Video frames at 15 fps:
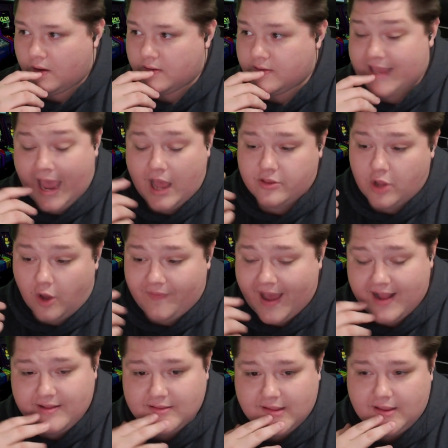Yeah, no,
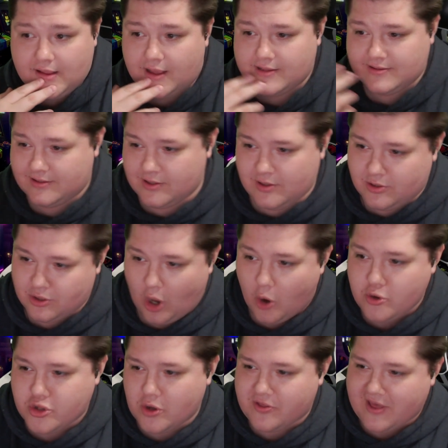that uh,
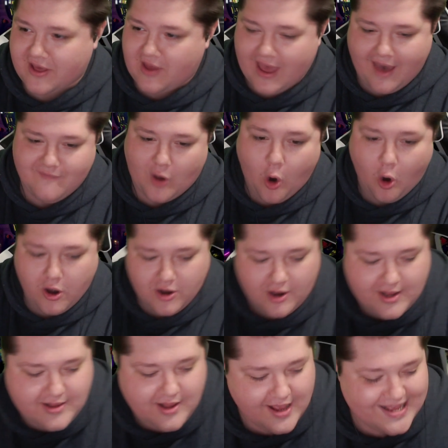Osho says I have a heart
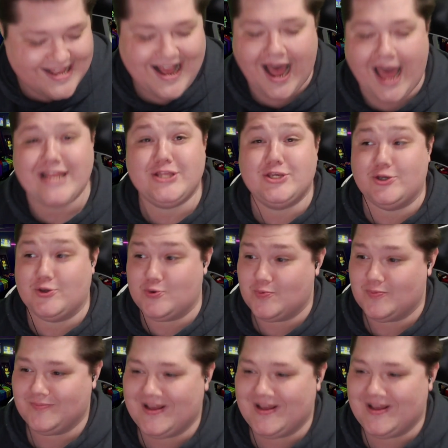on. I do.